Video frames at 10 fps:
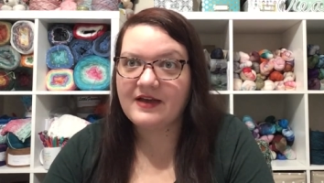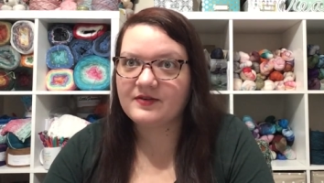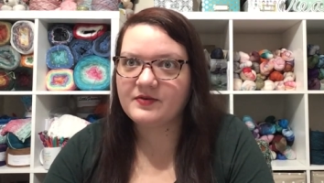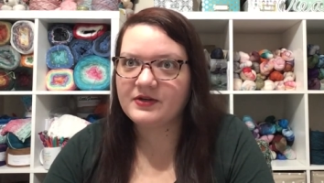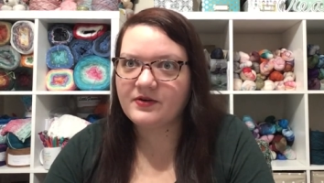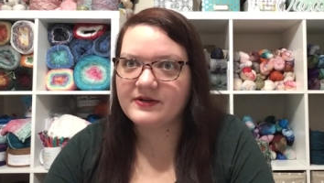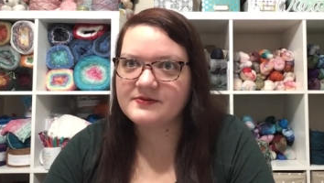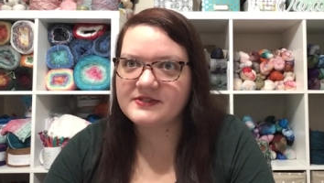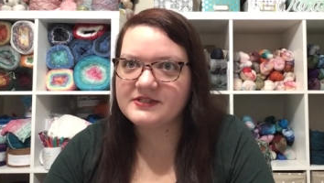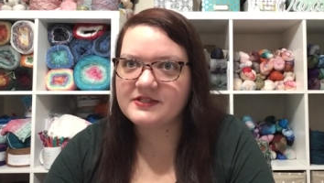everyone always
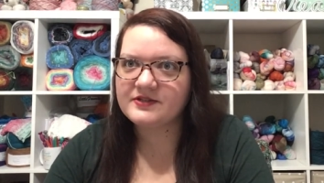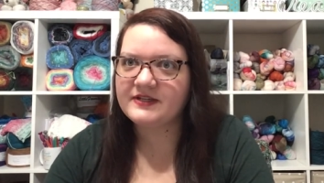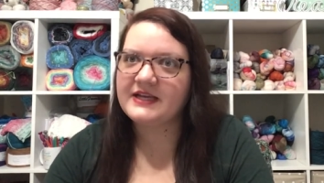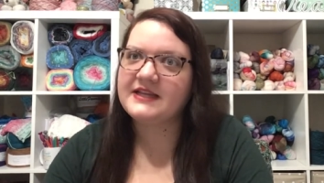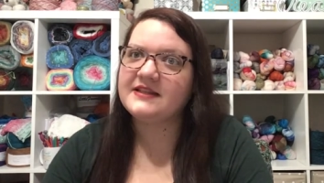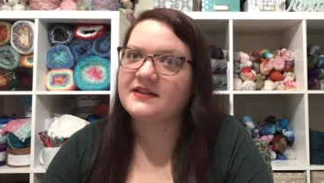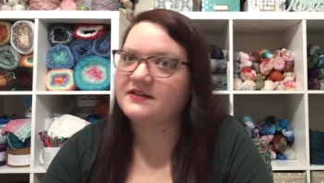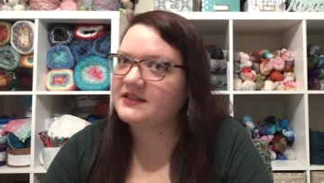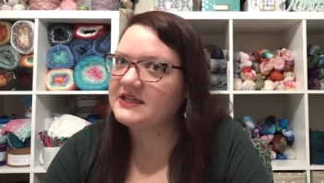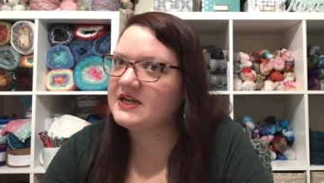wants to do it in the
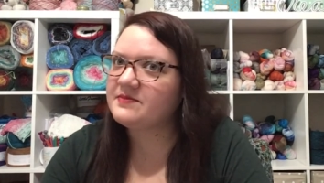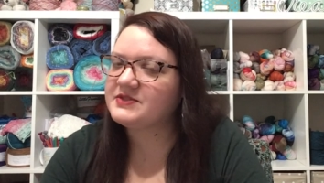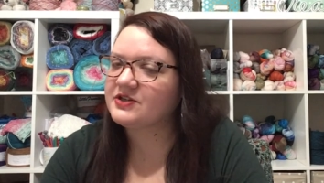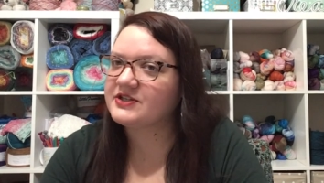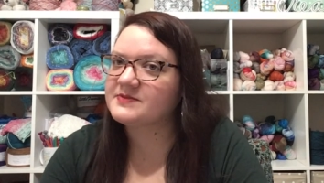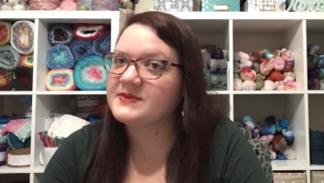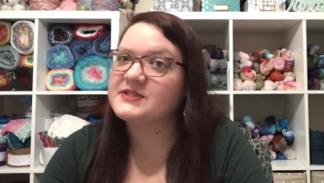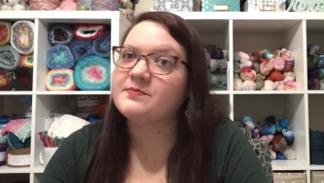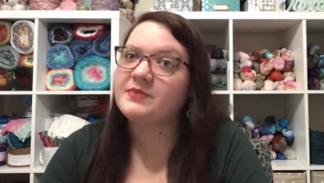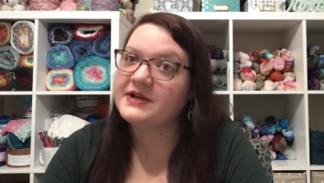lead up to Christmas,
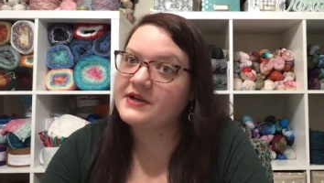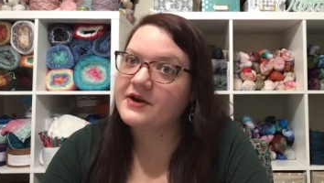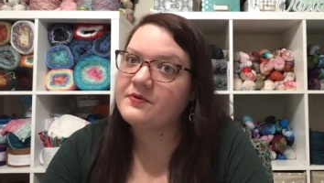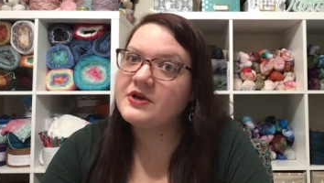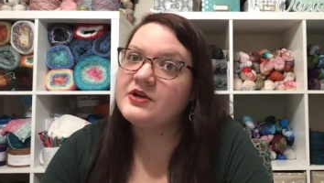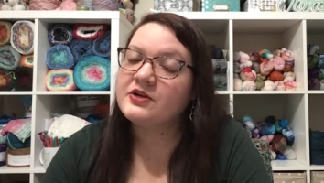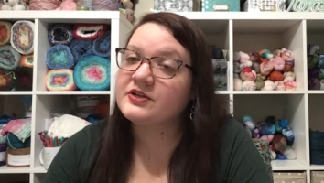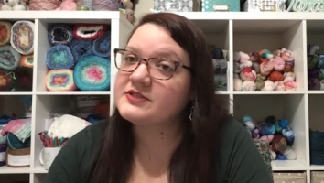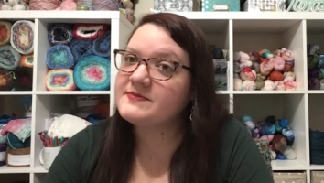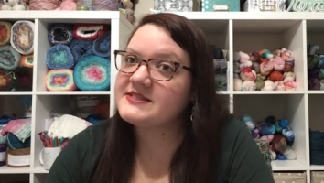but no.
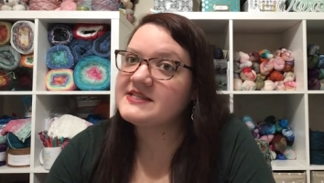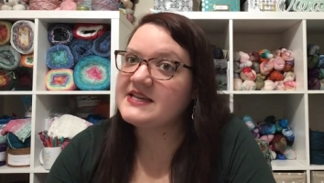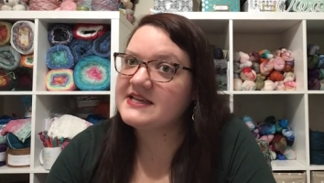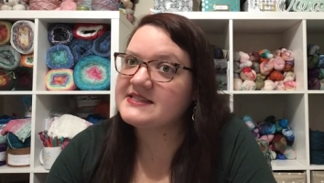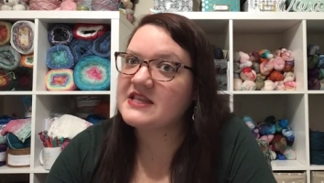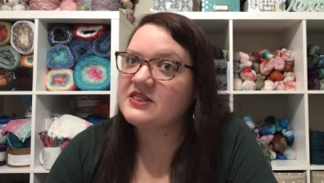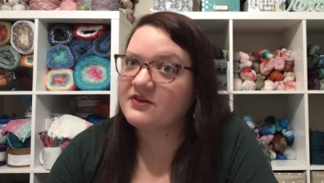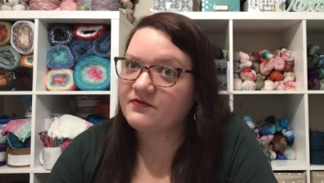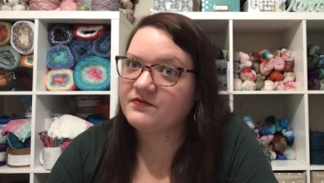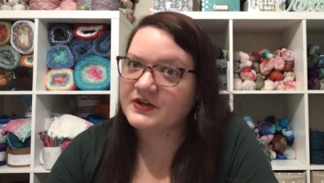Christmas is the
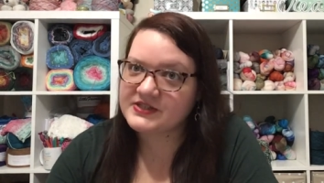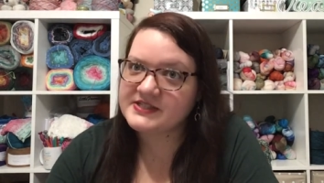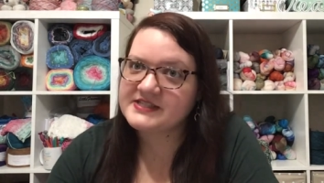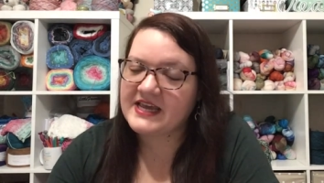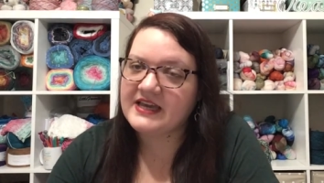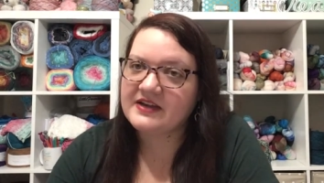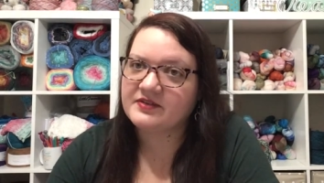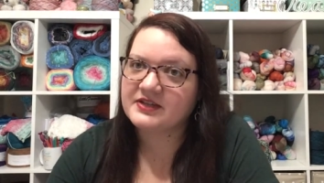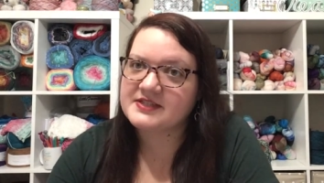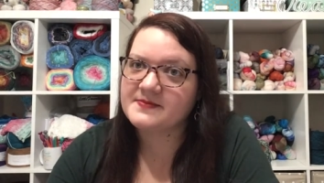first day of
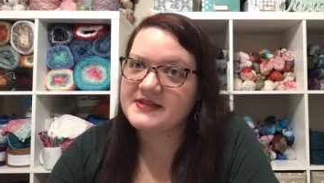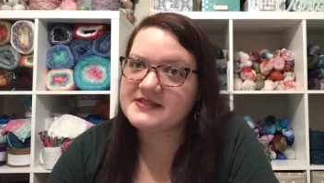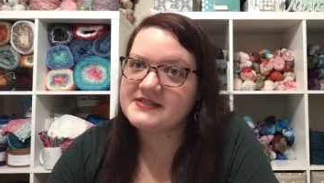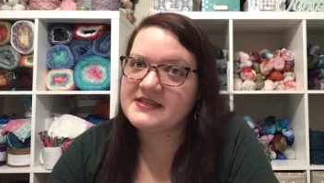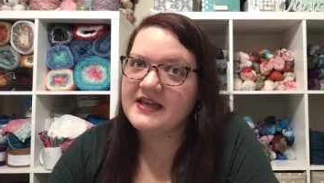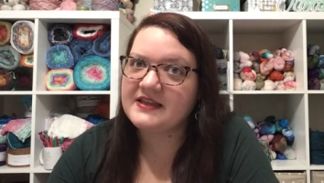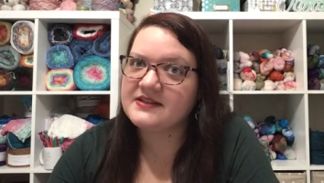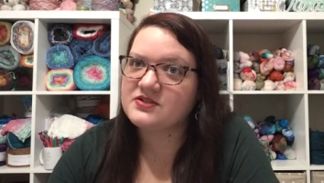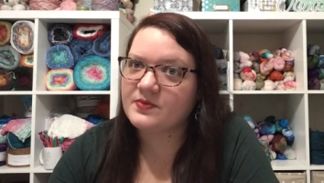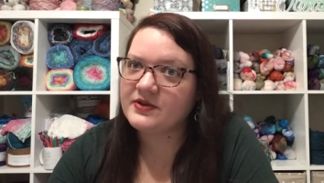Christmas, and the
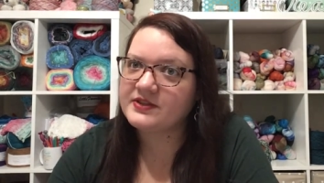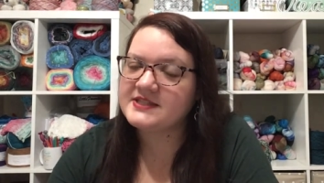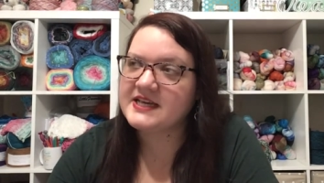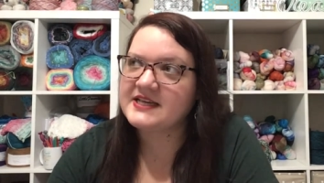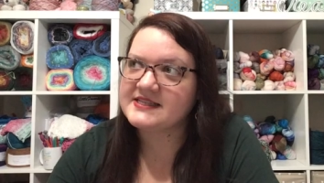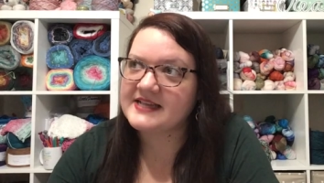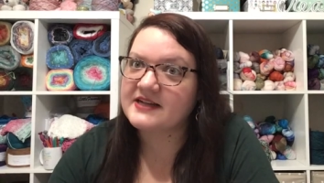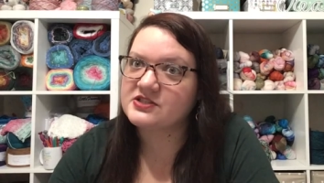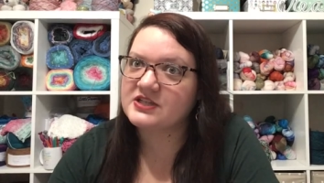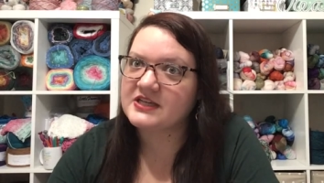12th day is
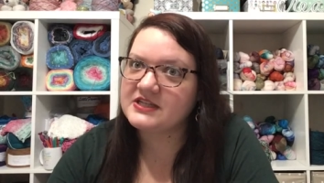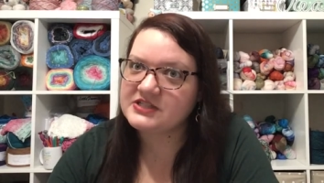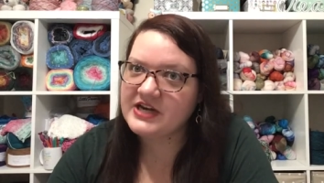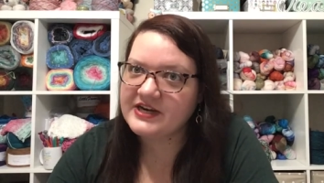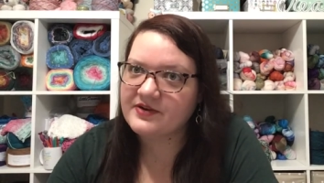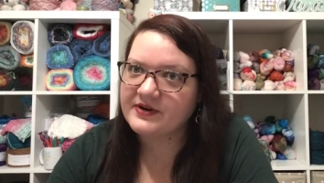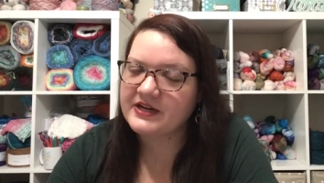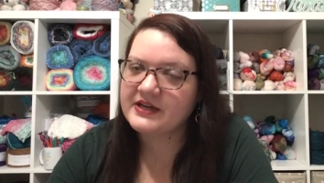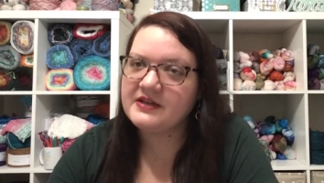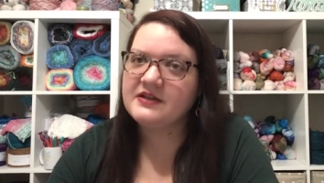actually in
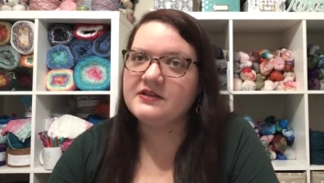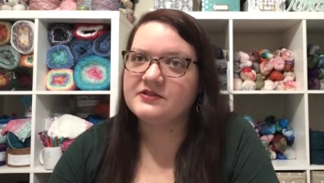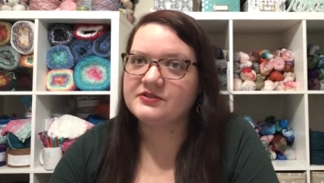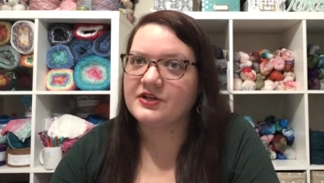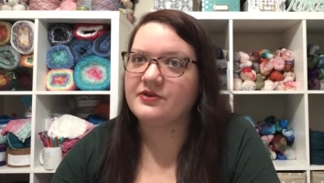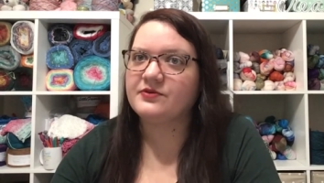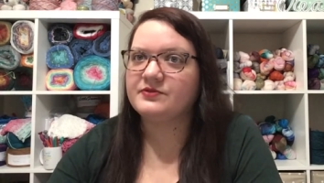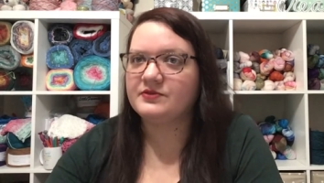January. So